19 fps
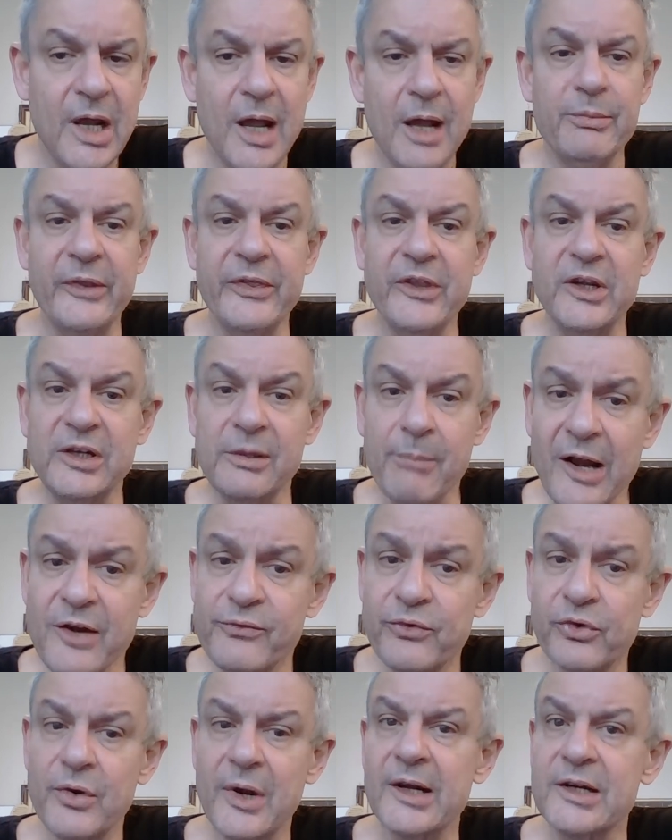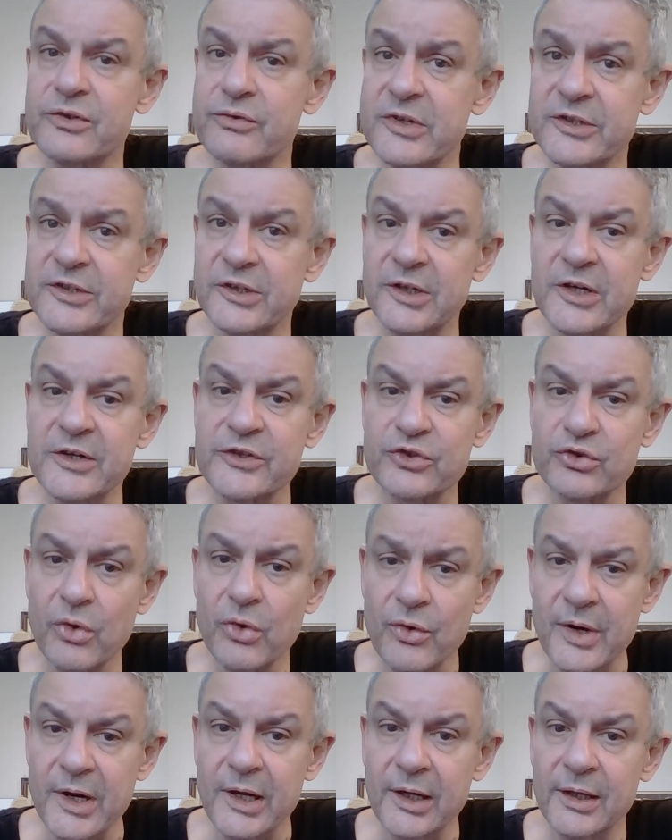But the demand for electricity is
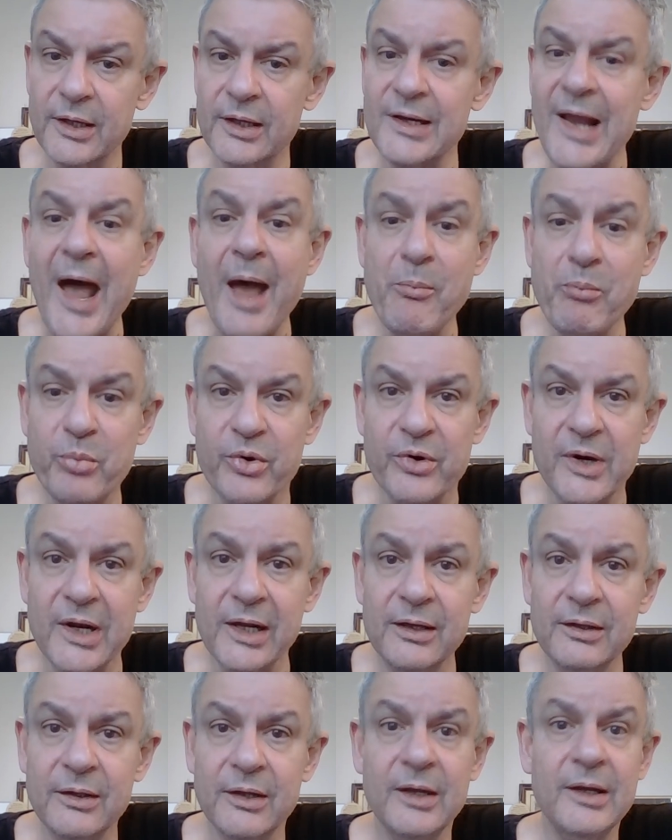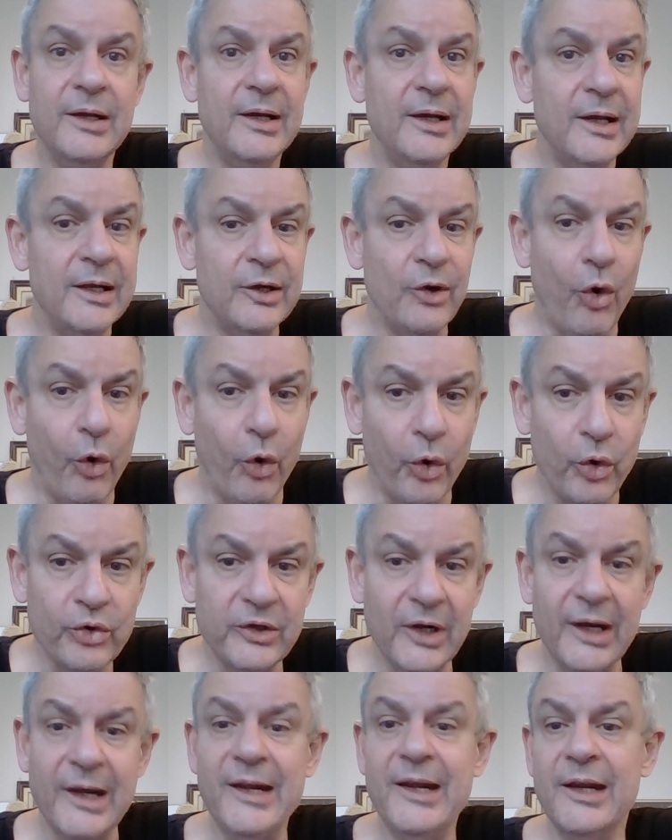soaring and hampering an
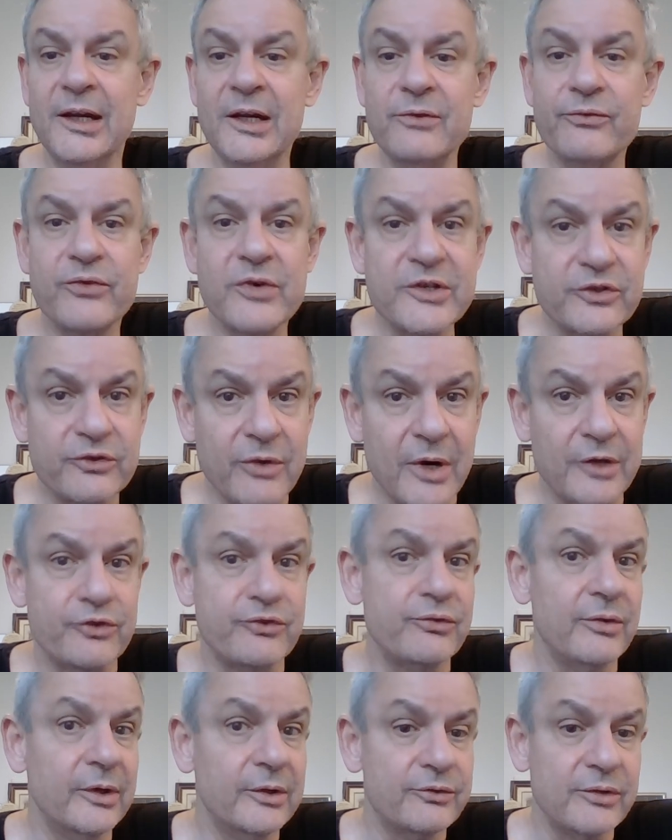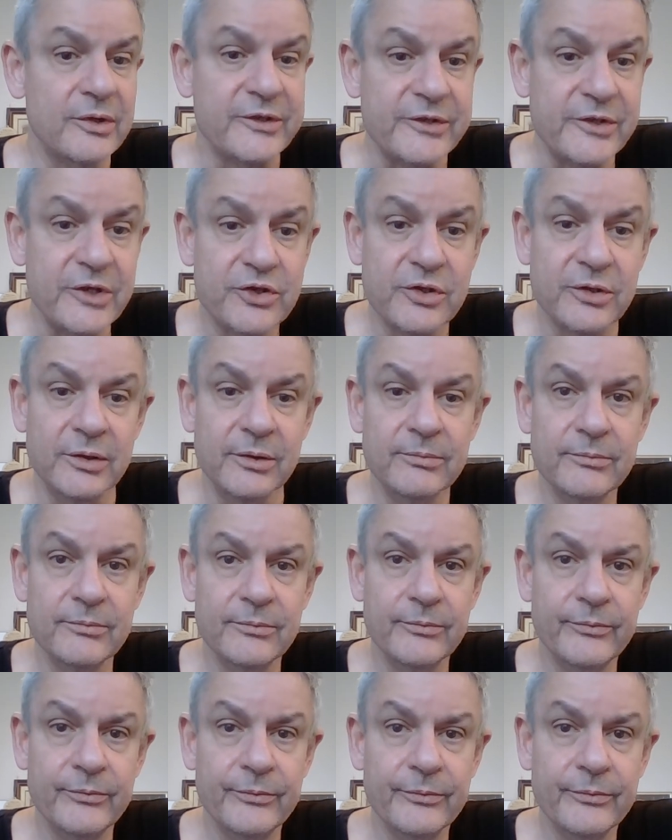orderly infrastructural transition.
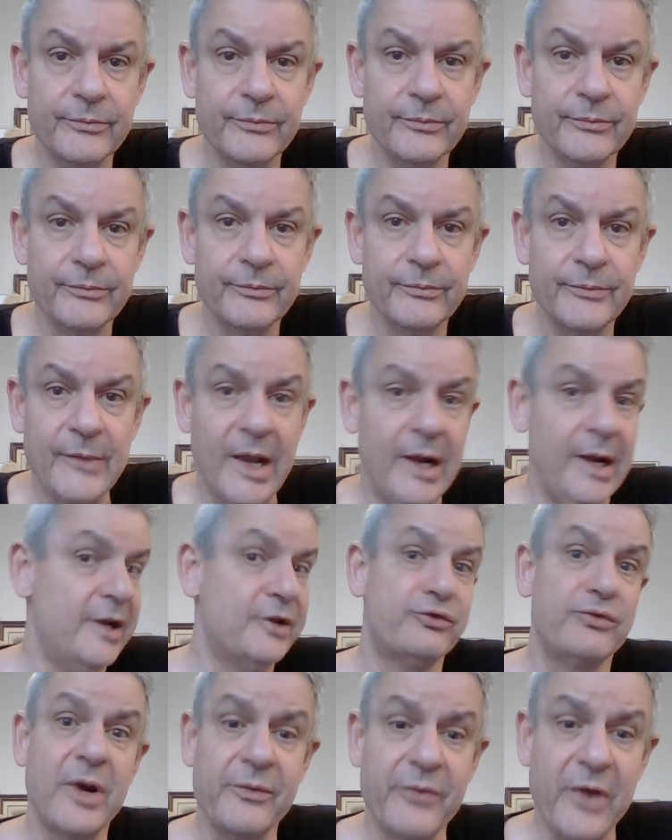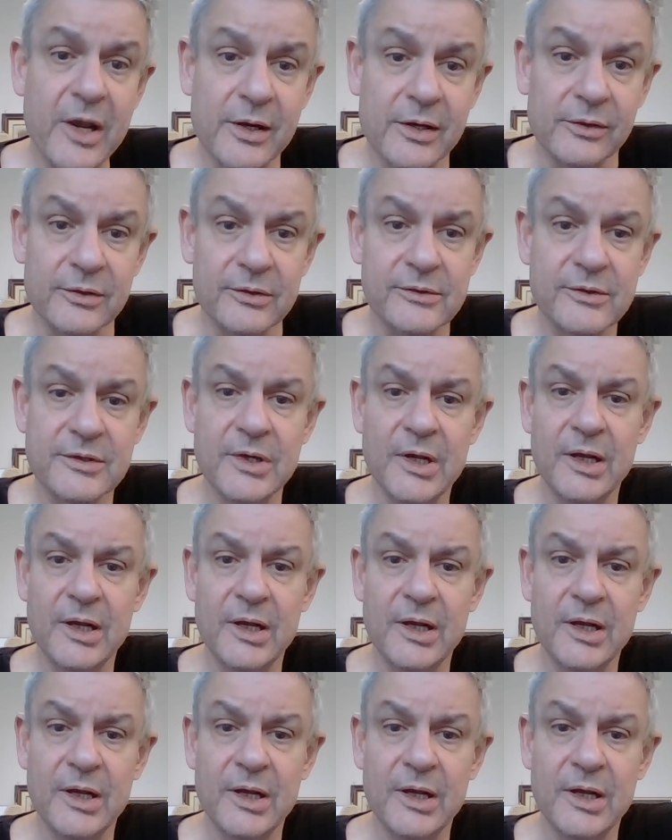Electric vehicles,